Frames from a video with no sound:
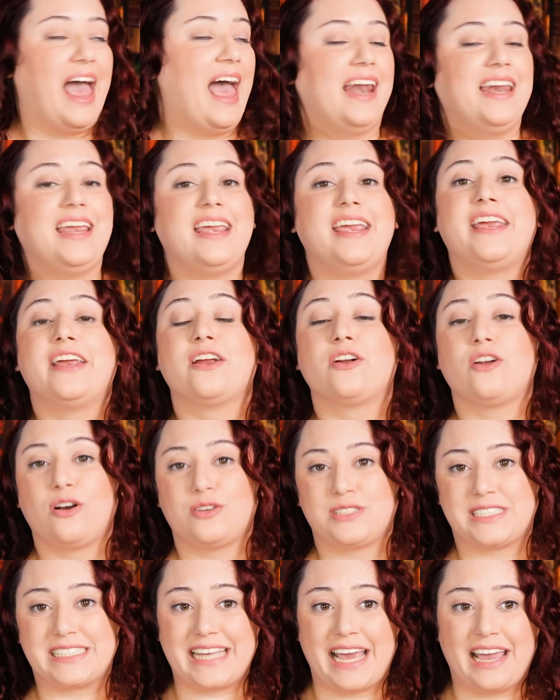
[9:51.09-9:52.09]
any
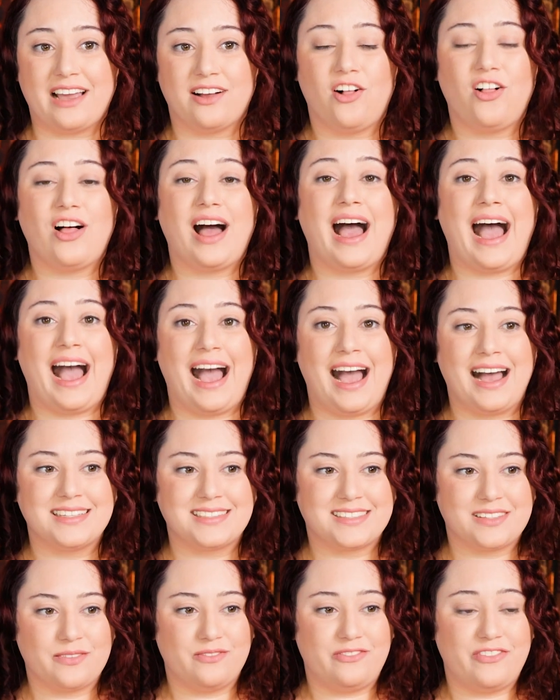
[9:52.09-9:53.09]
hero's tale
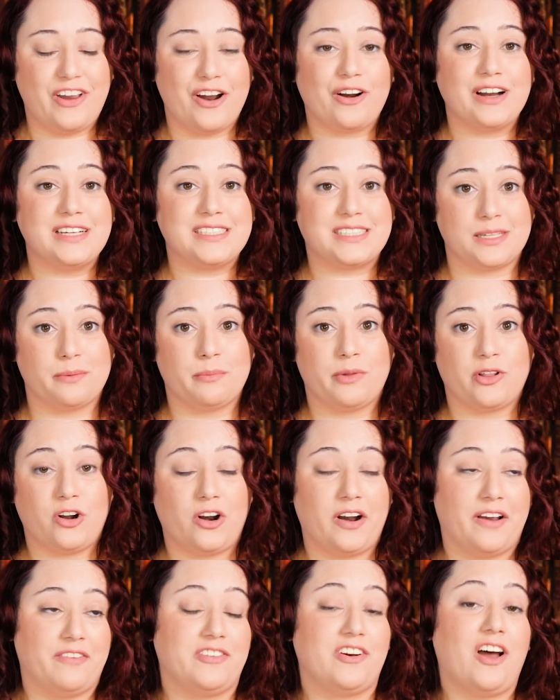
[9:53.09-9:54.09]
has very
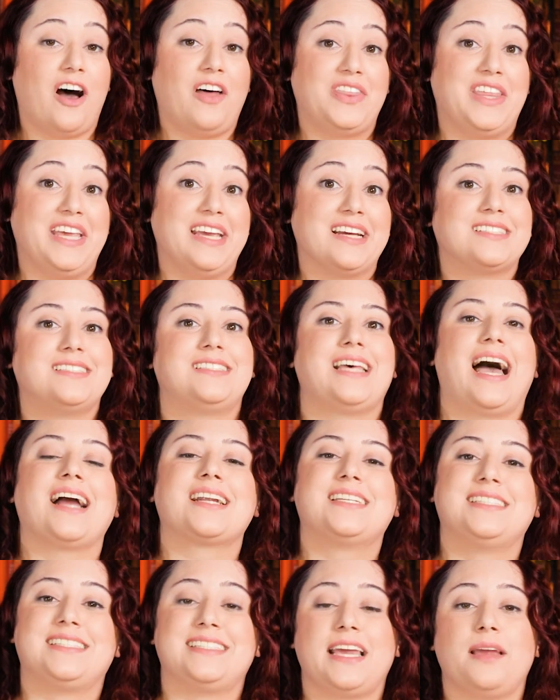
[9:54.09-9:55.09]
similar, if not the
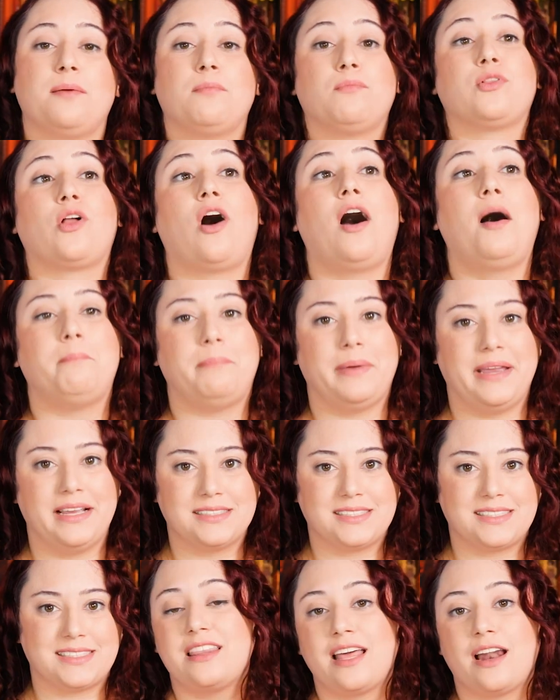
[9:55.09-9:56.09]
exact same plot
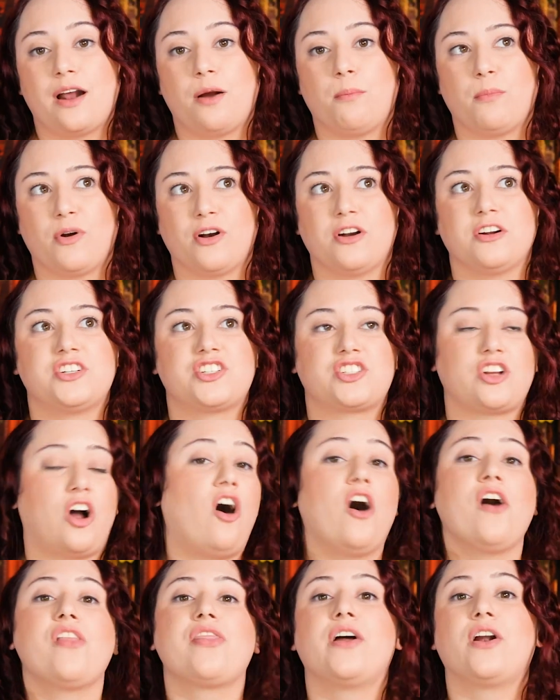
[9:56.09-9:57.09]
beats that emerged
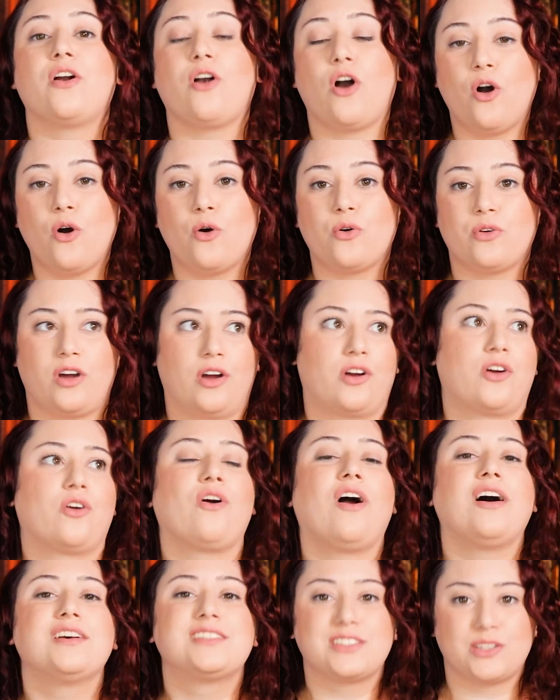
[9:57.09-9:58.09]
on their own
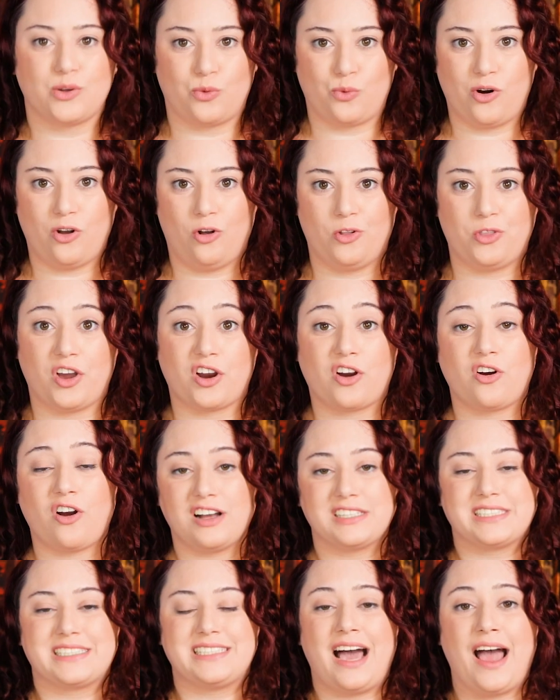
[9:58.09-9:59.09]
across the world,
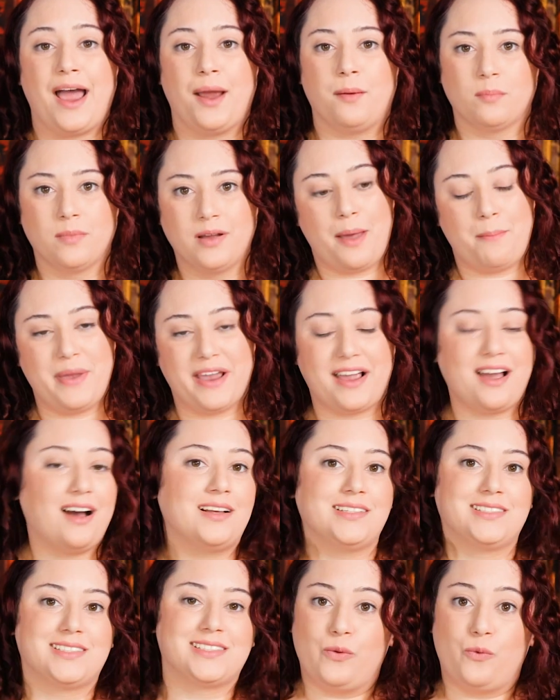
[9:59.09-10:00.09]
across time.
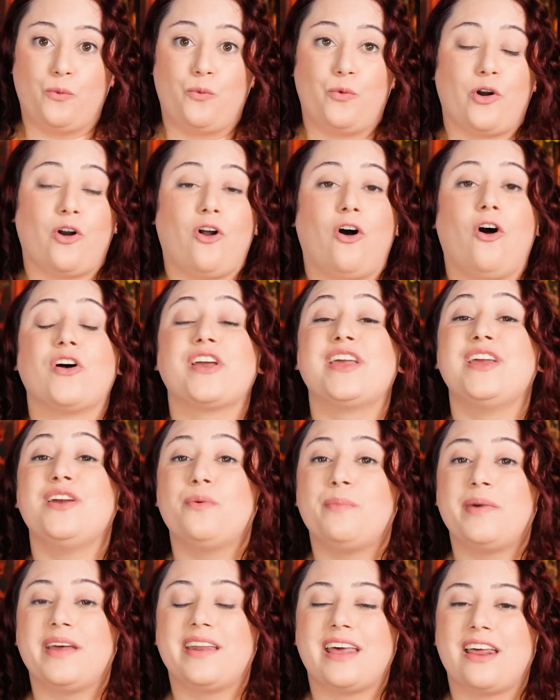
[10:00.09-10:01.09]
Because we're all
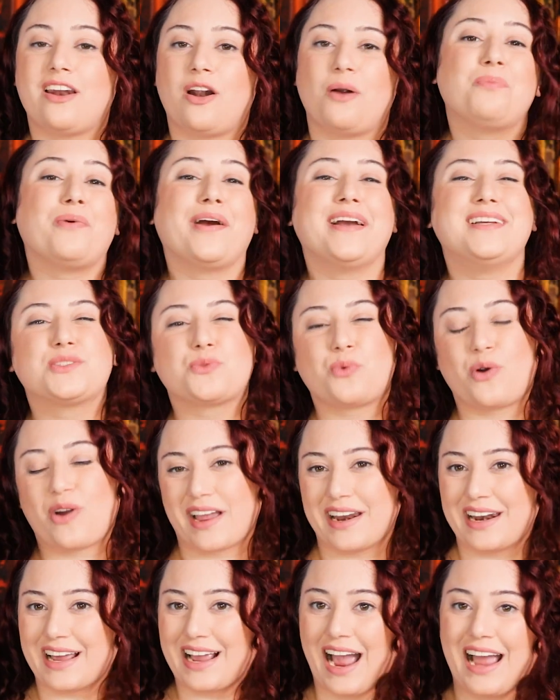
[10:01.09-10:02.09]
human and our brains
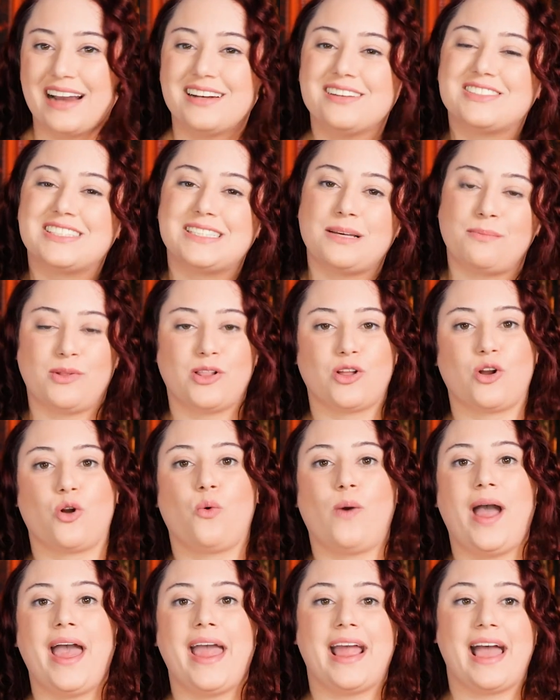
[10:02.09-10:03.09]
work in a kind of similar
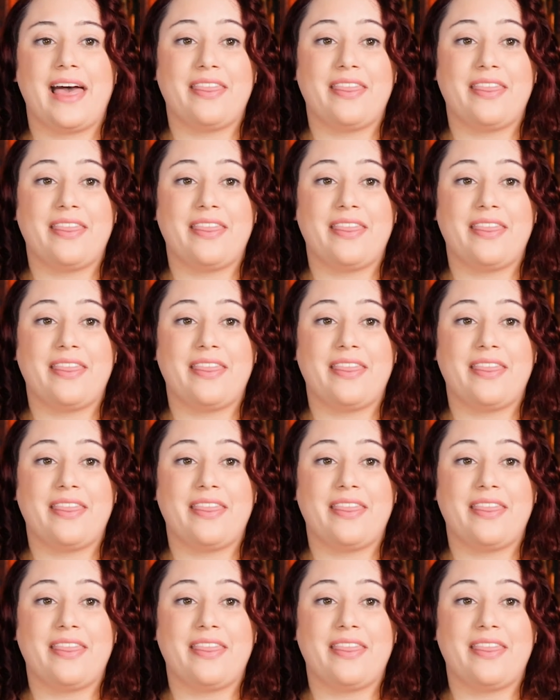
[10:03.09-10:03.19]
way,